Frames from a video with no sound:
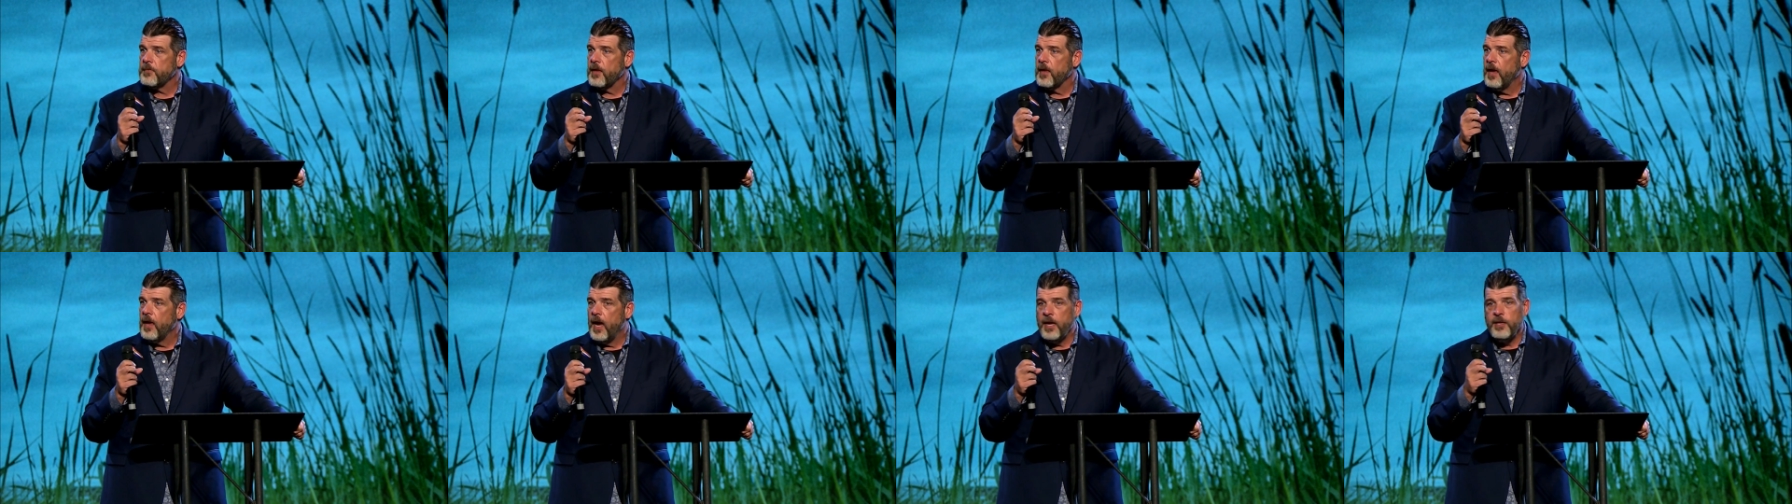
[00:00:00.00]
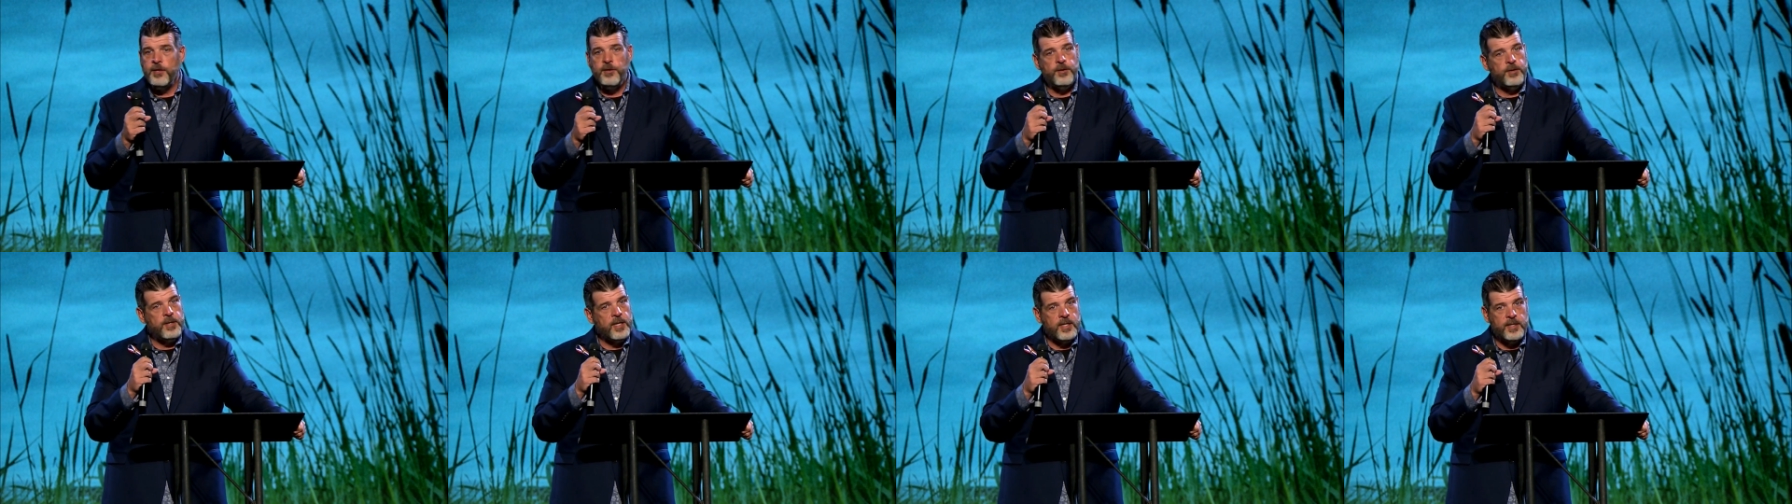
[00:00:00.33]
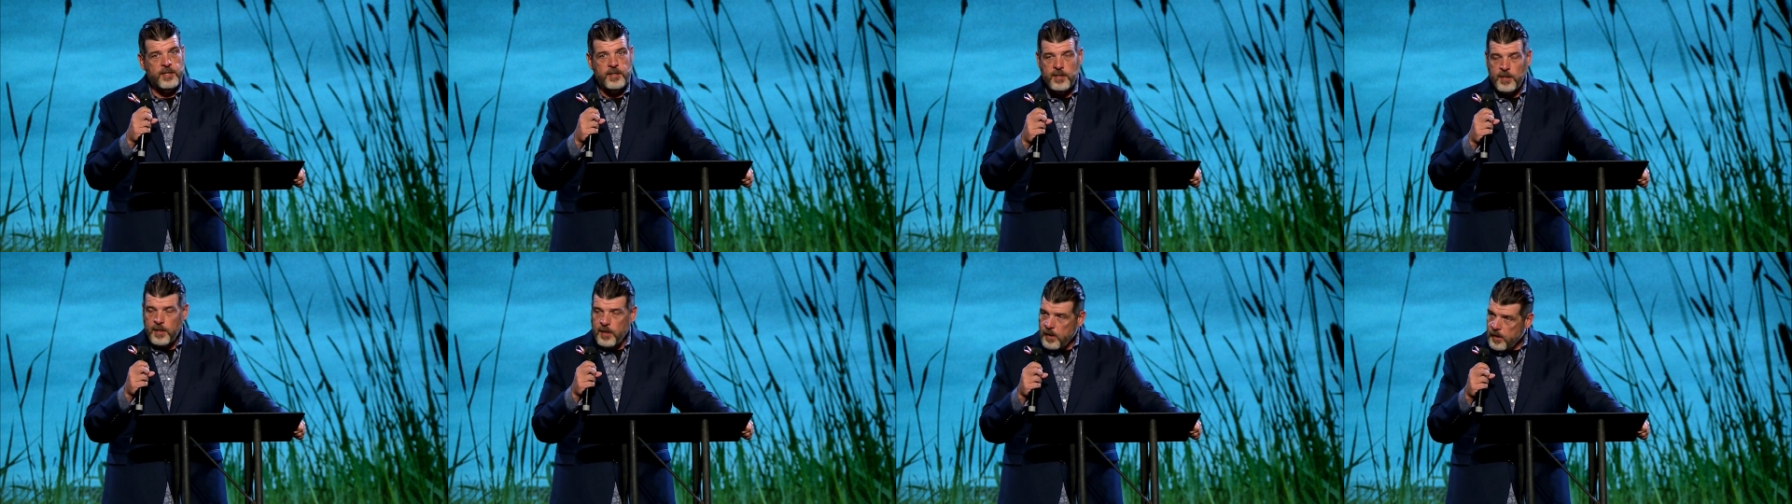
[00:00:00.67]
and you need to
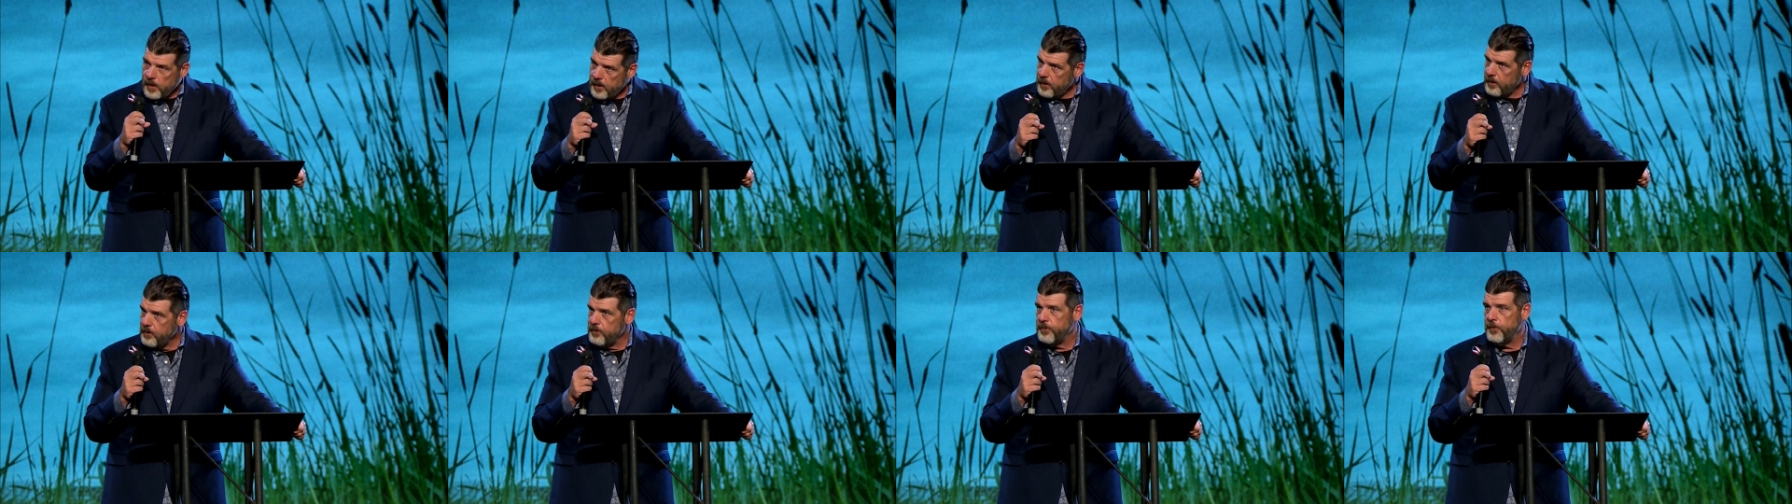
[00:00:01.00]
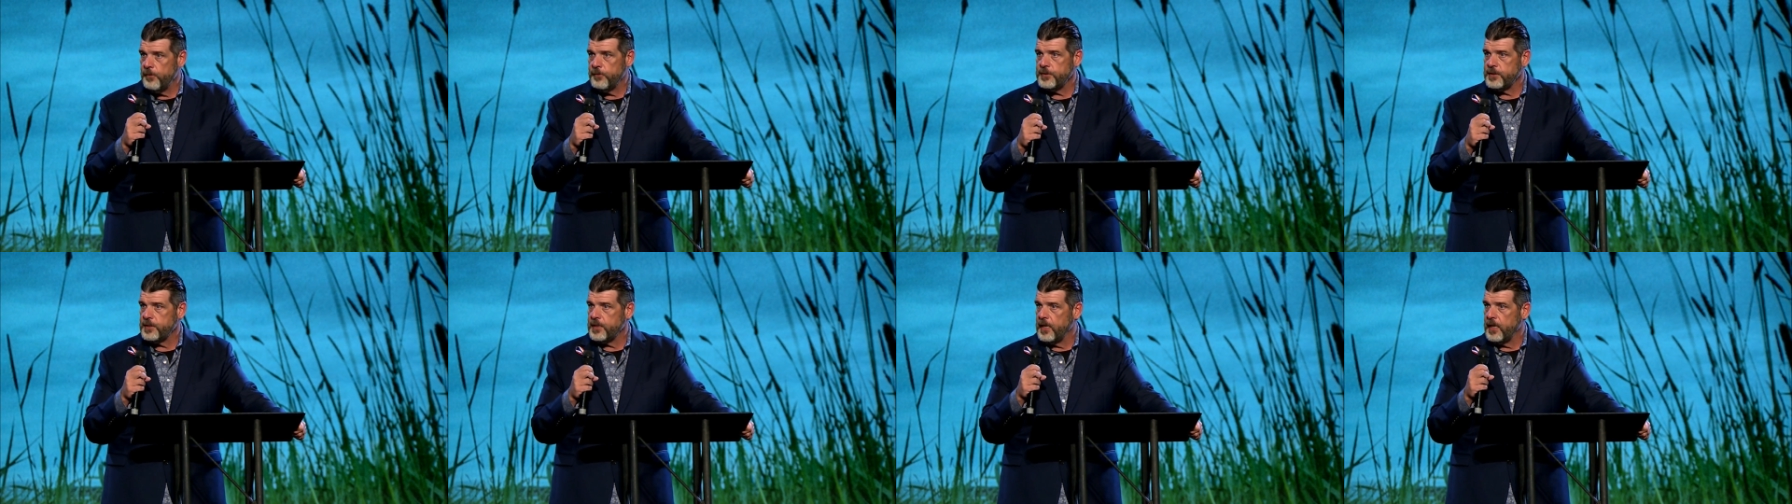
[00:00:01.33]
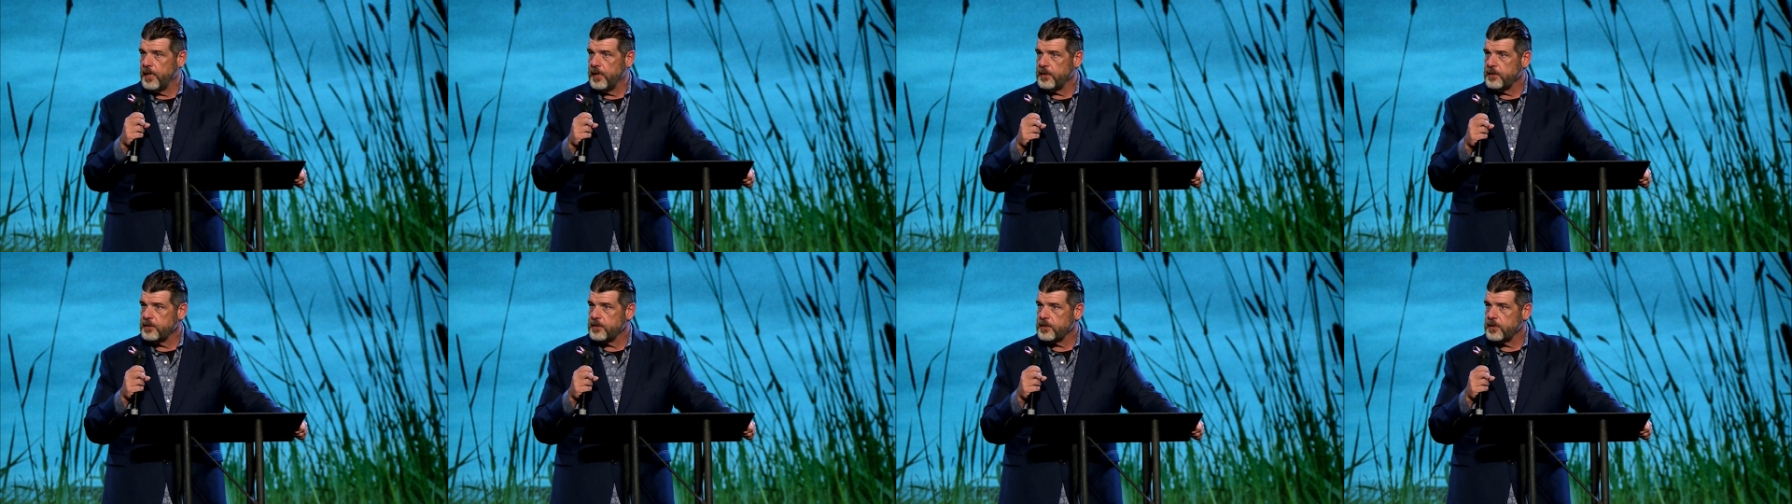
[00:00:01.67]
declare those
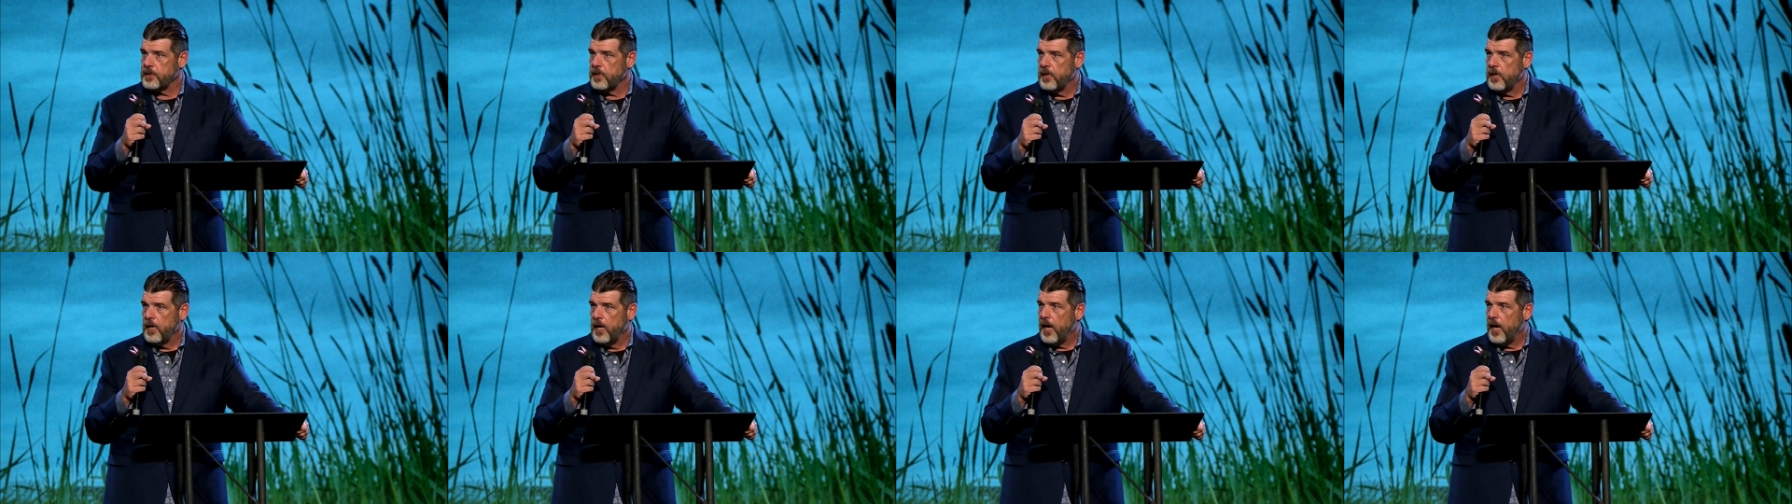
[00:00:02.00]
things,